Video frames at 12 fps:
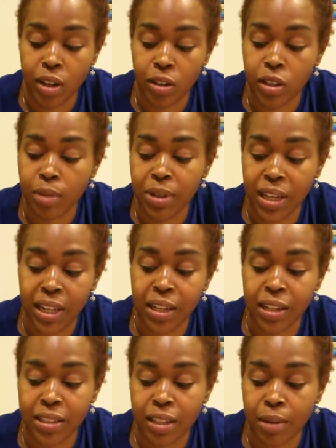You could be ending
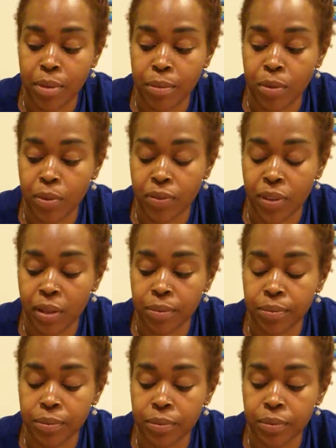this commitment with them.
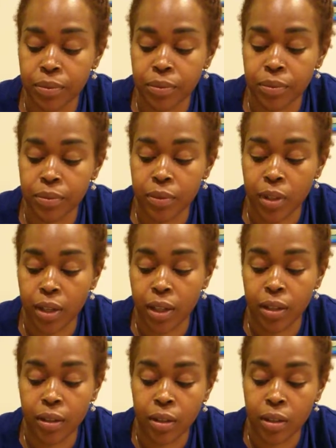All
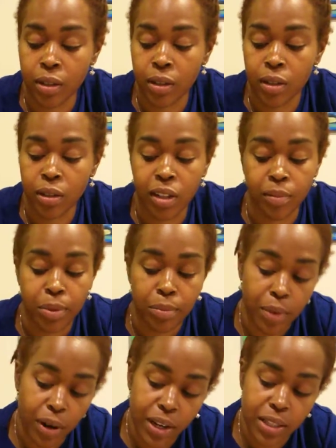right, could have been
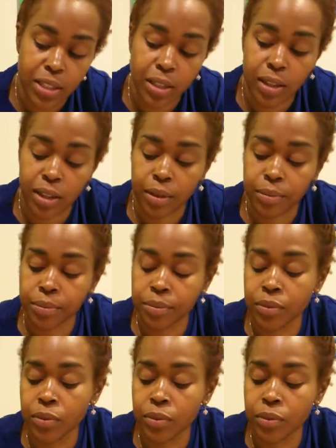married to them.